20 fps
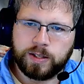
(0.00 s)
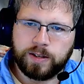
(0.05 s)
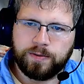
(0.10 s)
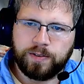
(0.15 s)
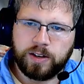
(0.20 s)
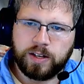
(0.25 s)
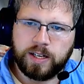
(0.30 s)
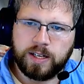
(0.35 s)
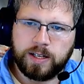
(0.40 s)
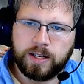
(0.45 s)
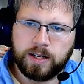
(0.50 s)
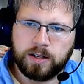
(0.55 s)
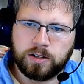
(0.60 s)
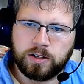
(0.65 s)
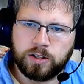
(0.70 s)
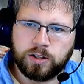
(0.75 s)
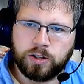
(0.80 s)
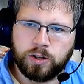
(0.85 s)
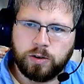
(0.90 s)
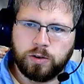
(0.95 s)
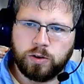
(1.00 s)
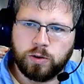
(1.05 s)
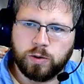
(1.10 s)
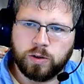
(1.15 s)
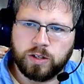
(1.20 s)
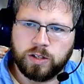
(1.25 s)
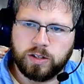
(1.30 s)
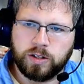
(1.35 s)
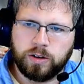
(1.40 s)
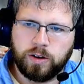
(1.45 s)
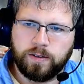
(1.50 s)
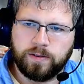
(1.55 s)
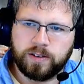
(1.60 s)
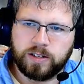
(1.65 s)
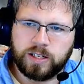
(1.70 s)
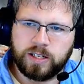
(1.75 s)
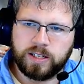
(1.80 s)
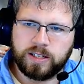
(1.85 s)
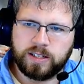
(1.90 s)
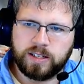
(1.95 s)
details to show George's
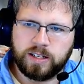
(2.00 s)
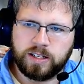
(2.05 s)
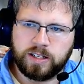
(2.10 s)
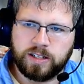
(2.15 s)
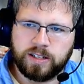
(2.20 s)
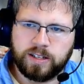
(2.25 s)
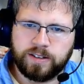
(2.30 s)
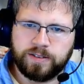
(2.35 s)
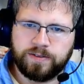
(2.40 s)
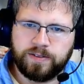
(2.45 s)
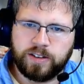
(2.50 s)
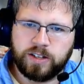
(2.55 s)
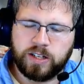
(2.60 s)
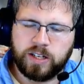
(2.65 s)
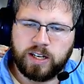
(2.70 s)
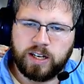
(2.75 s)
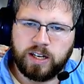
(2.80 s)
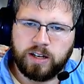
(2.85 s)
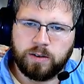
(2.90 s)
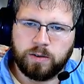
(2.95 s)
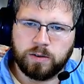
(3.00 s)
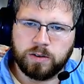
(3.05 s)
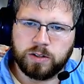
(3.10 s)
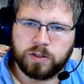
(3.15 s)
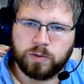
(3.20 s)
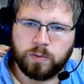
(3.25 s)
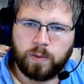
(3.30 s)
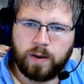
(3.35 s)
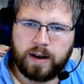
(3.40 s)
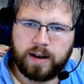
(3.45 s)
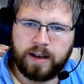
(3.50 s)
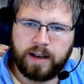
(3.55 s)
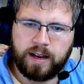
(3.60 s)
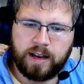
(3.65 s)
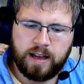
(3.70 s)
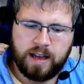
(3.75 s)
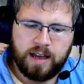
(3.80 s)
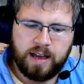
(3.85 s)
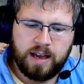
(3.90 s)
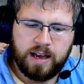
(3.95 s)
nervousness, such as his fidgeting or sweating.
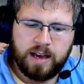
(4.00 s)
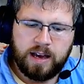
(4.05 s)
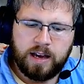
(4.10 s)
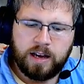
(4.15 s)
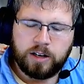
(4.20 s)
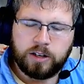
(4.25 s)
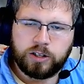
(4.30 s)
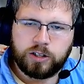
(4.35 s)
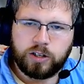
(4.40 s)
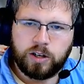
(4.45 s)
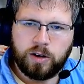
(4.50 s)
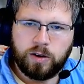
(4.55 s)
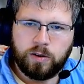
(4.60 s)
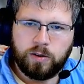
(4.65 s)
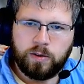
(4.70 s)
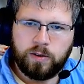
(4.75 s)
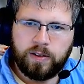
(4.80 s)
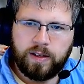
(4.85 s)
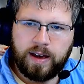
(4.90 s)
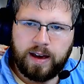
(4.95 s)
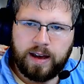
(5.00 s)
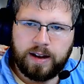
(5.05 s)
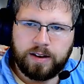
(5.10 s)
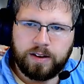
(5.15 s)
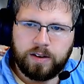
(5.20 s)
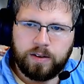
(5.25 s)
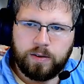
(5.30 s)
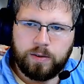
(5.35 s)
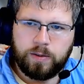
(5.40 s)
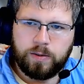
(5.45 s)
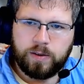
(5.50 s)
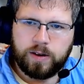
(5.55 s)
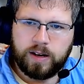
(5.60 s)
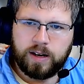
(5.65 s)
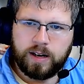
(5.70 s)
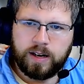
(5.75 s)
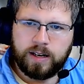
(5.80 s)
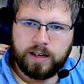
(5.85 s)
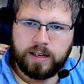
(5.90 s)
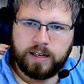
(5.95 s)
Show that
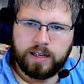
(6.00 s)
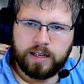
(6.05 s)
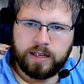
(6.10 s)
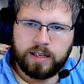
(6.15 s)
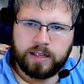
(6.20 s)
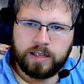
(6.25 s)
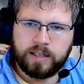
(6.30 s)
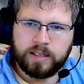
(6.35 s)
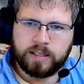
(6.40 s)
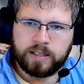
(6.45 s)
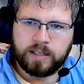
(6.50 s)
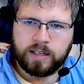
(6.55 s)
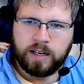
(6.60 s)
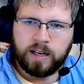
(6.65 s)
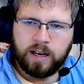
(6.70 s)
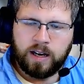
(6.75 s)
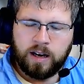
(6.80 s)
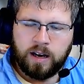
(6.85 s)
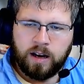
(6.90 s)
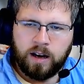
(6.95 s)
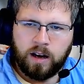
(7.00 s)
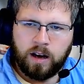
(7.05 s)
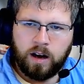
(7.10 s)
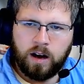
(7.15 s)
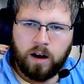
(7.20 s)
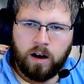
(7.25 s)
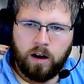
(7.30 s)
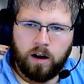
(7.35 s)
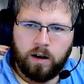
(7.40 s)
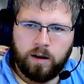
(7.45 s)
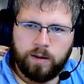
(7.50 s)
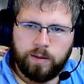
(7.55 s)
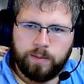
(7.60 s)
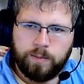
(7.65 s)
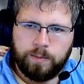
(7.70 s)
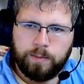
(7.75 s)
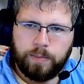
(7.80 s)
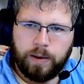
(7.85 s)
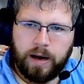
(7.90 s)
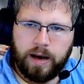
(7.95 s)
Una is calm
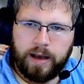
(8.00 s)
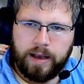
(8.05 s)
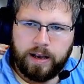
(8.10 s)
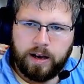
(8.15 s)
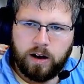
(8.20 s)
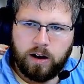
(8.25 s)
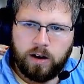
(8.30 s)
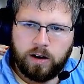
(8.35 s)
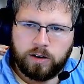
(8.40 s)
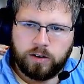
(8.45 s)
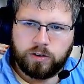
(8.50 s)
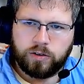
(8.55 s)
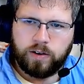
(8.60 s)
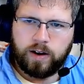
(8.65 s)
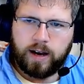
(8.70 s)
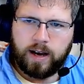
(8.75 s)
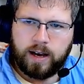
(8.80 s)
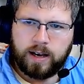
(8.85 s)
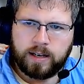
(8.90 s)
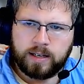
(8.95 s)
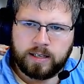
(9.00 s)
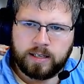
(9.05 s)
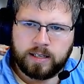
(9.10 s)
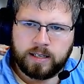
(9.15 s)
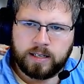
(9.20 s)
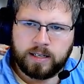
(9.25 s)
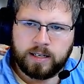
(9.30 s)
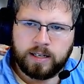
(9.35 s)
by contrast.